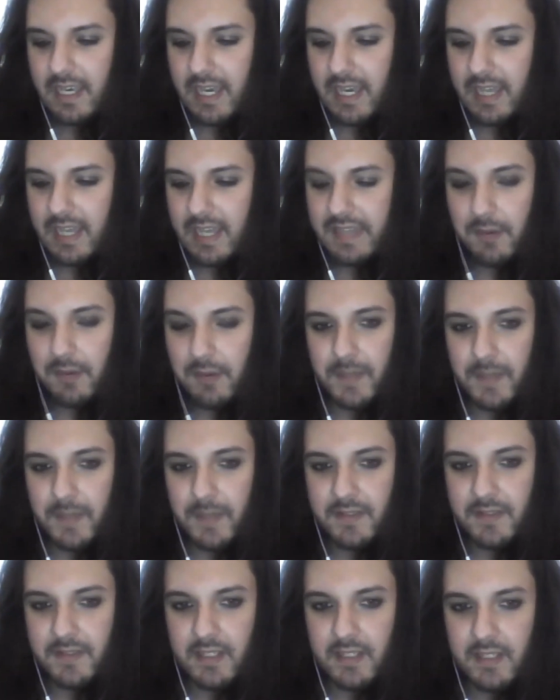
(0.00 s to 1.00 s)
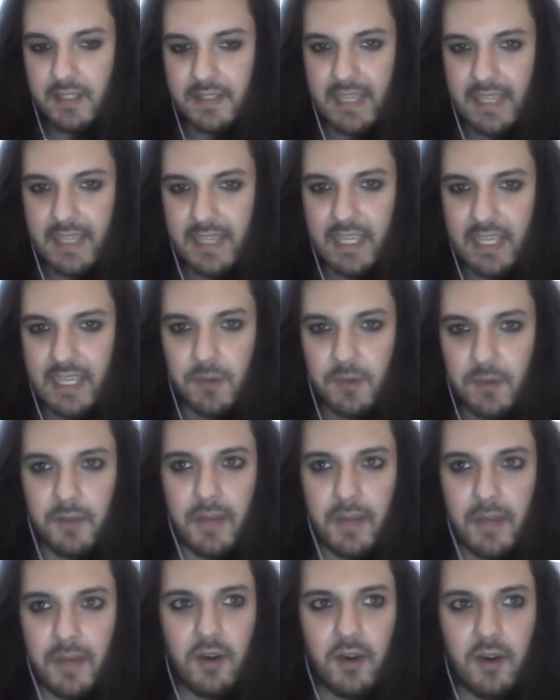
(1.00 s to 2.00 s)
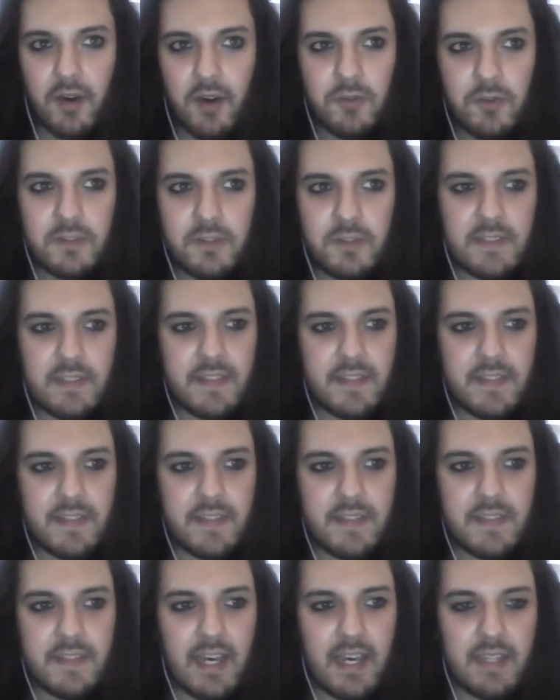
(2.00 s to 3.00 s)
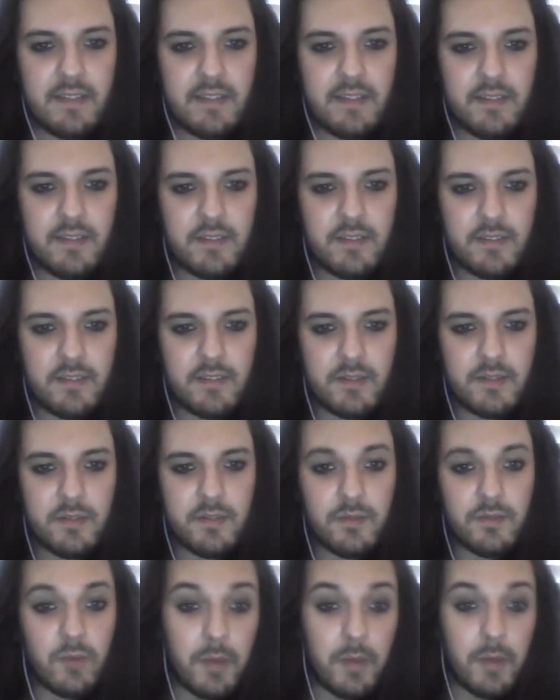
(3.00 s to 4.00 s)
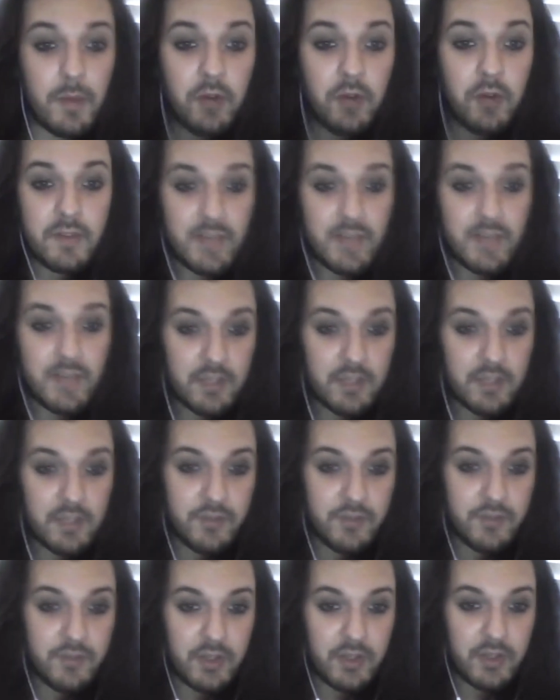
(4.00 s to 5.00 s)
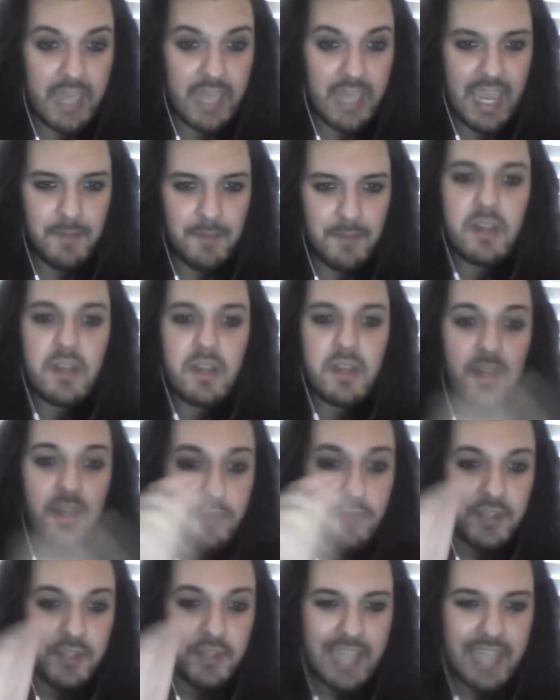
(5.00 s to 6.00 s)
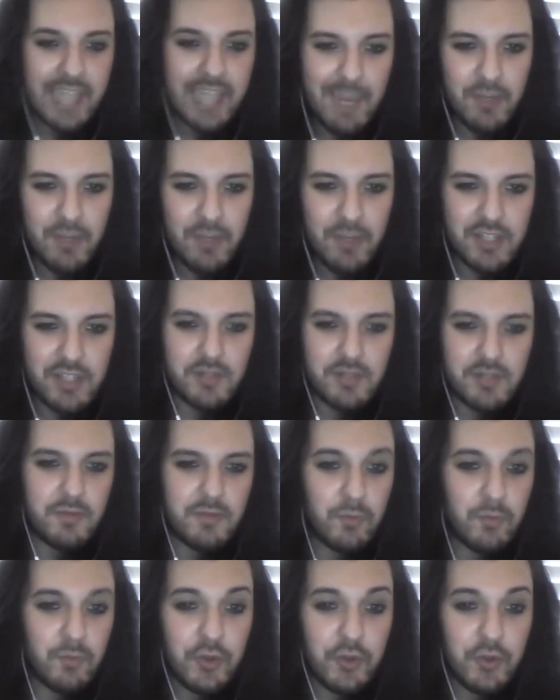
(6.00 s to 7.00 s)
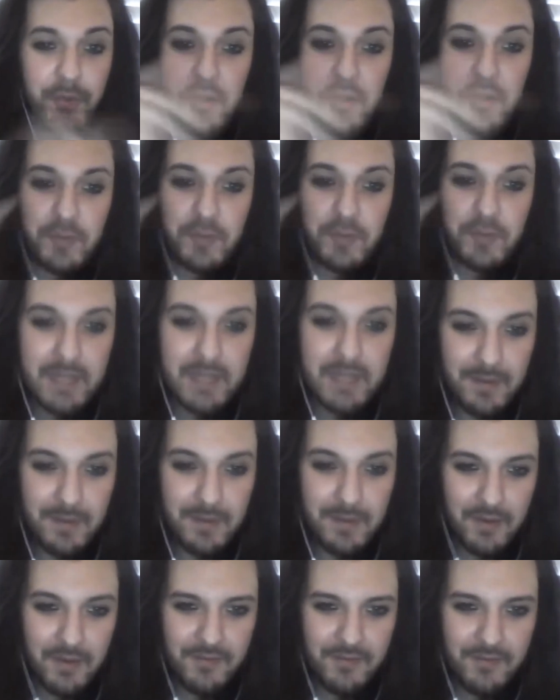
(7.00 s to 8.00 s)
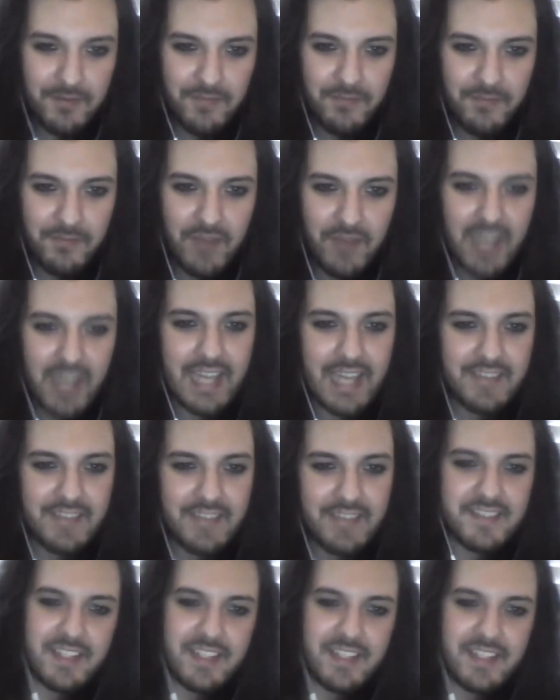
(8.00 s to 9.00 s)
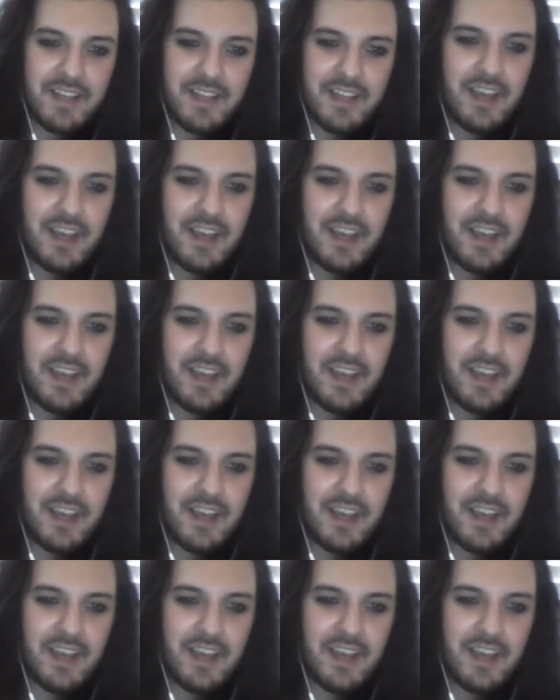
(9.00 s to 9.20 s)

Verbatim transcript: And that one's basically taking one of my old designs, one of my old designs for a game, for the game which was supposed to be financed